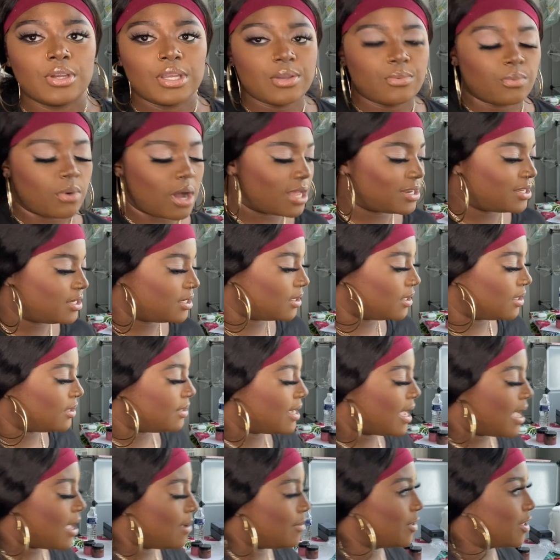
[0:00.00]
keep watching the
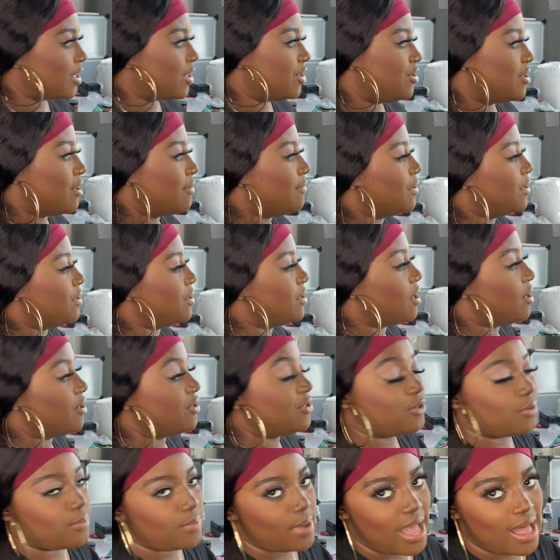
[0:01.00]
time because Jeffree
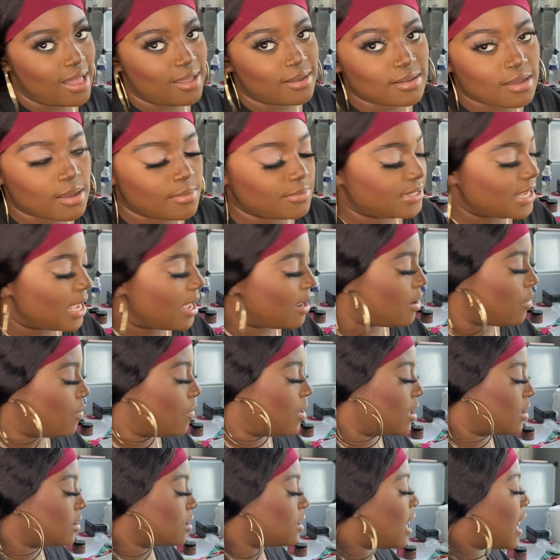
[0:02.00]
Star's new palette comes out at
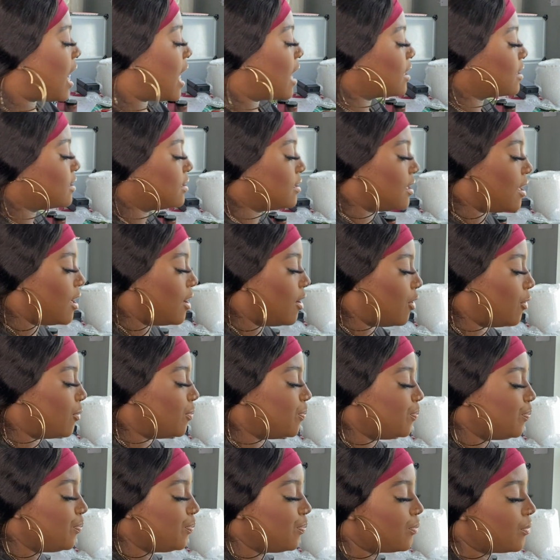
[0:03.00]
1 o'clock. So
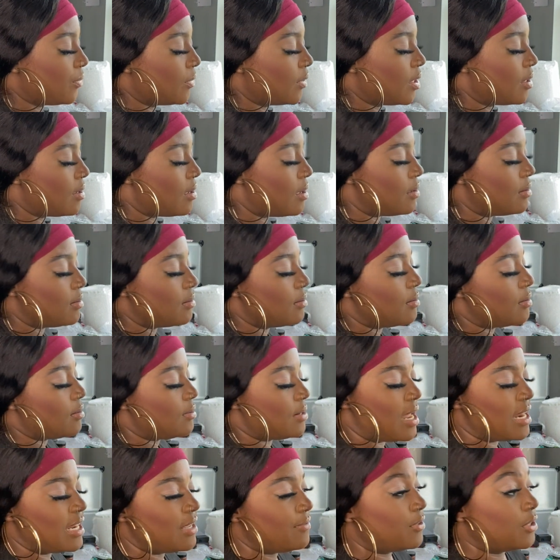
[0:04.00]

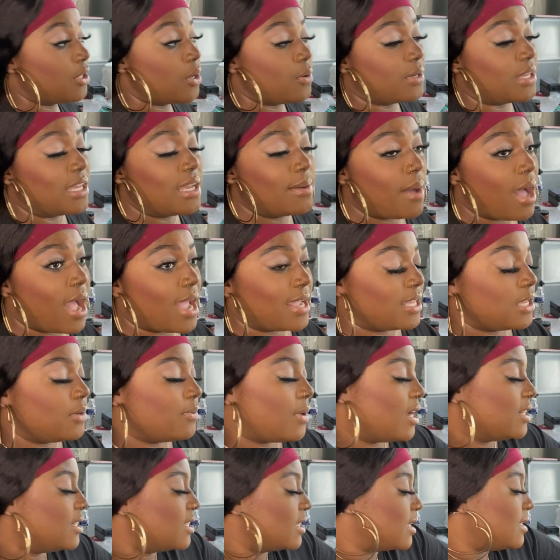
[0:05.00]
not even low-key, I'm high-key
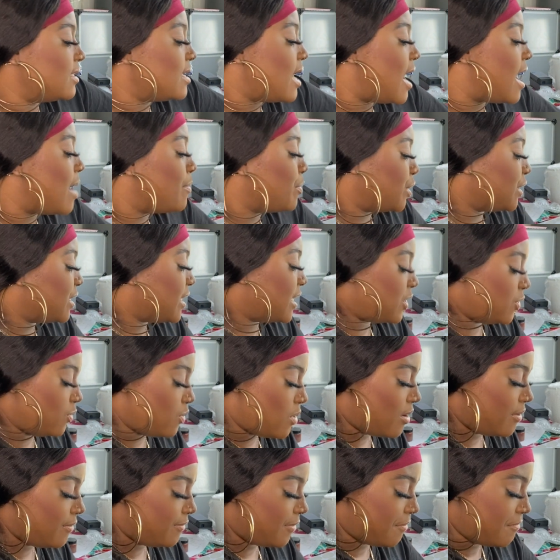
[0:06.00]
watching the time. It's like
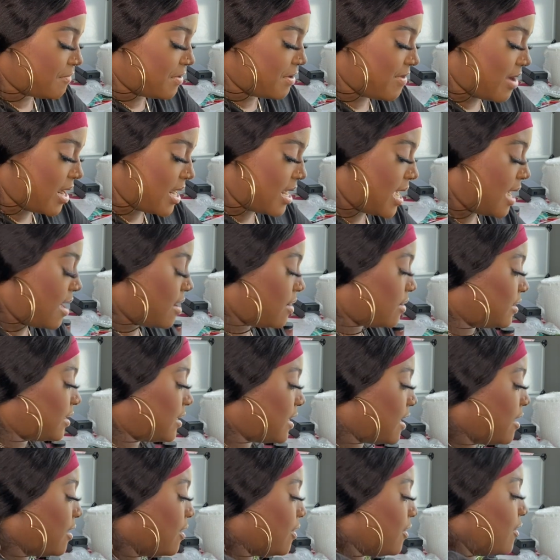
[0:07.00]
12:50 right now,
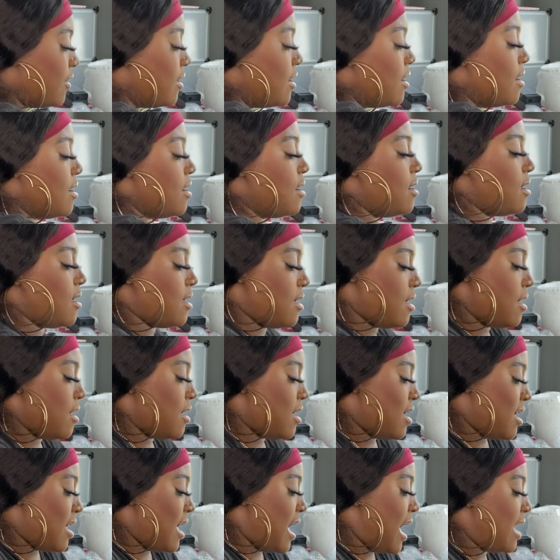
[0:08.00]
so
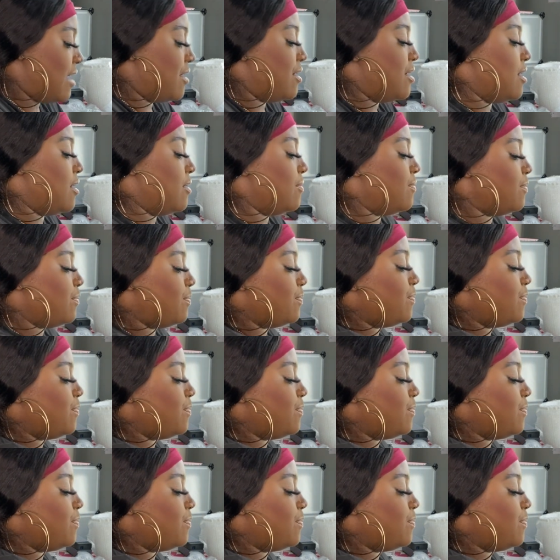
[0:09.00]
I don't know.